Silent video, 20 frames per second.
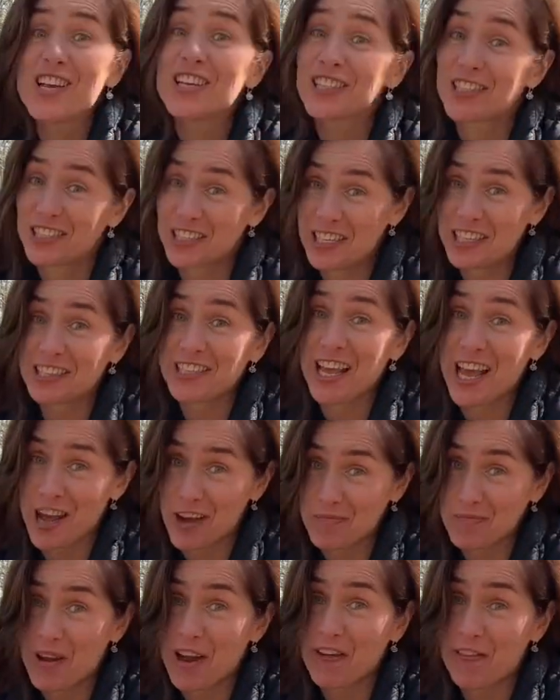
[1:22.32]
Sit
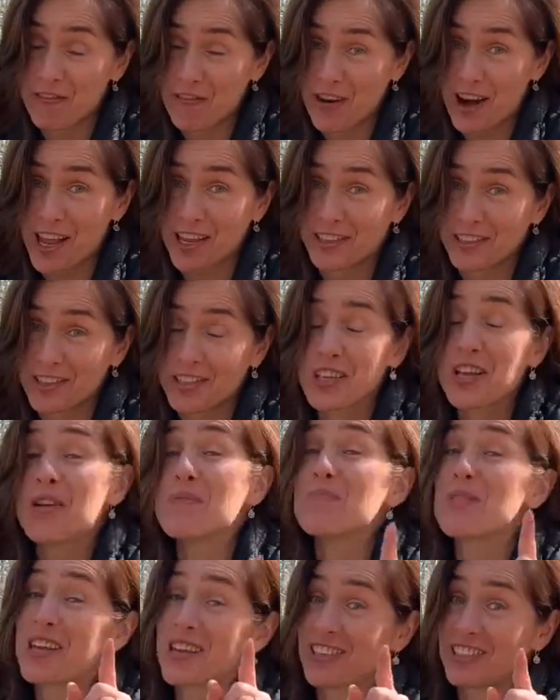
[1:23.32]
down, my friends,
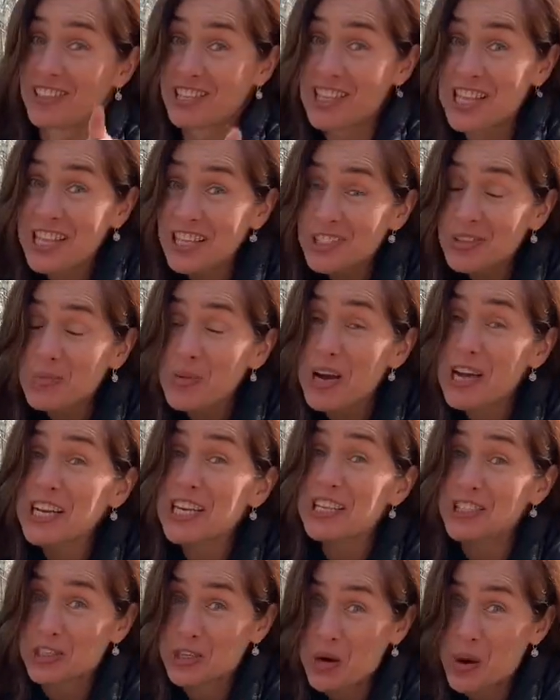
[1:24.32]
because this one
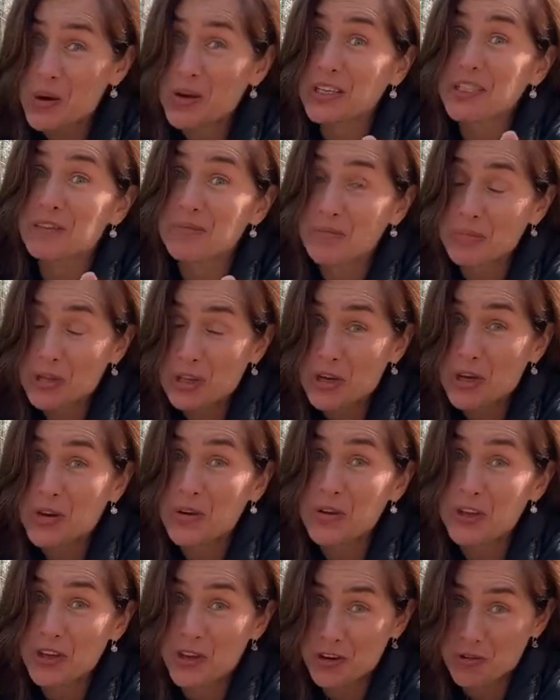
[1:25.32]
is going to
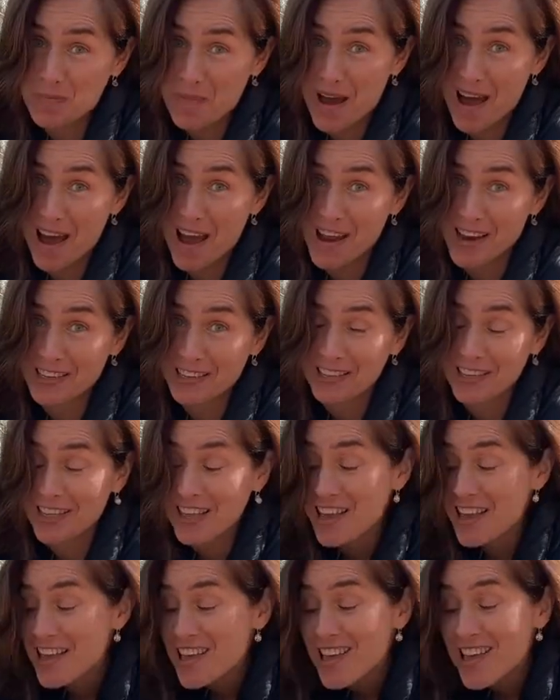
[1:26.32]
blow your mind.
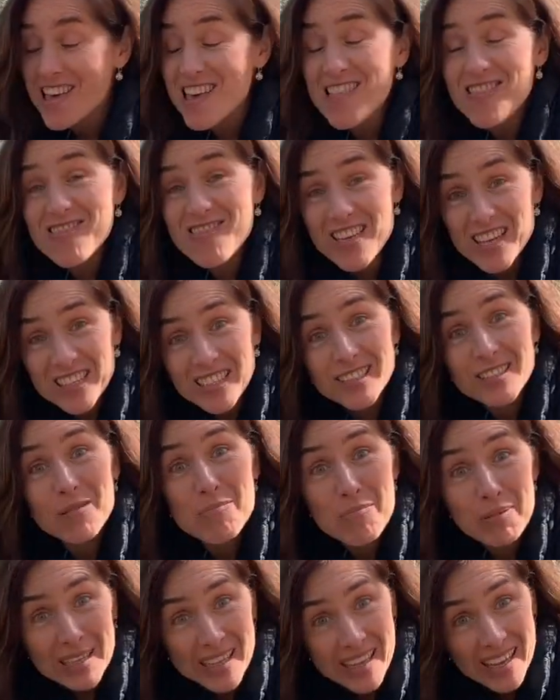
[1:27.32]
This
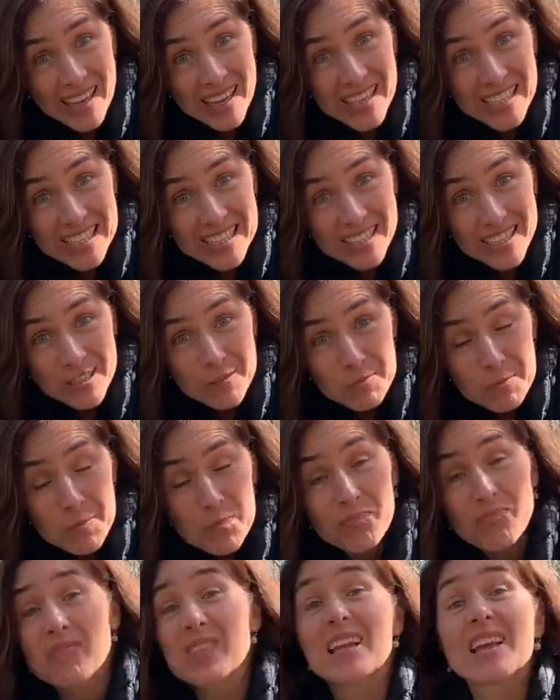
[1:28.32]
plant
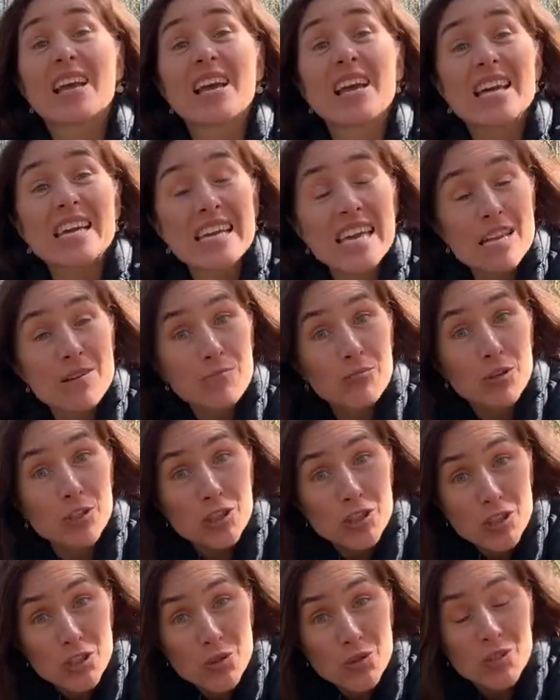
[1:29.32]
can
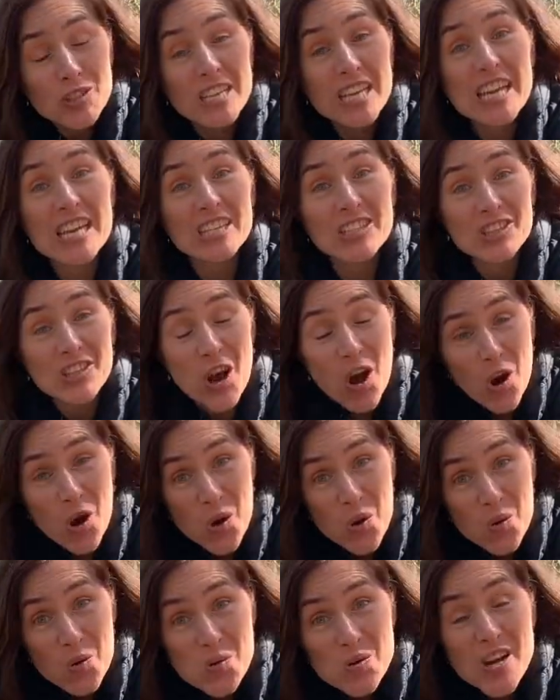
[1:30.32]
produce its
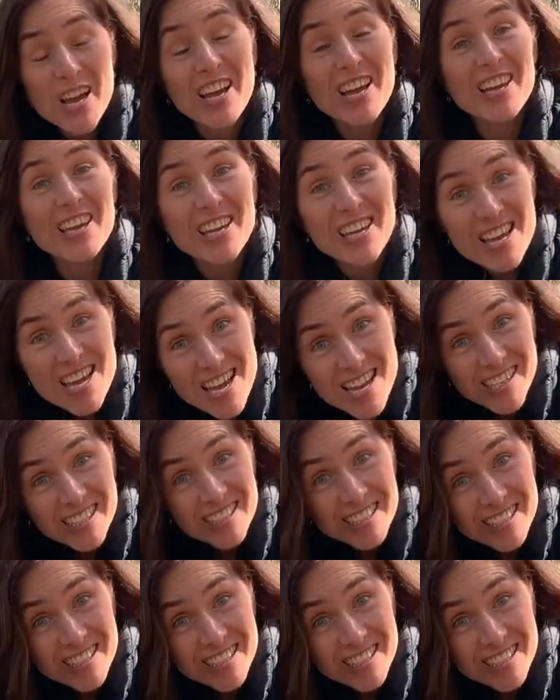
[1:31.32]
own heat.